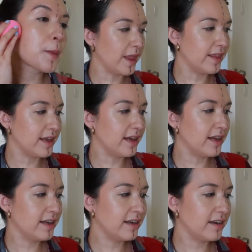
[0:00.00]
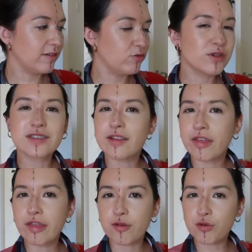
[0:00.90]
And then, was the
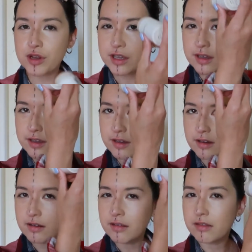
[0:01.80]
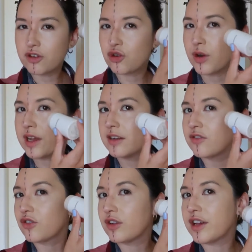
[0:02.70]
3 the trend
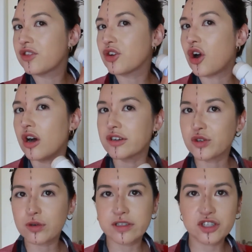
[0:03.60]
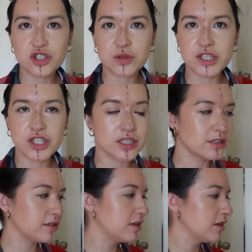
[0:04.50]
for like the contour
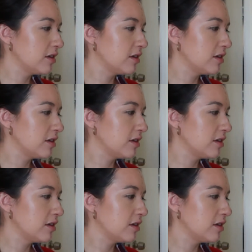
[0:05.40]
situation?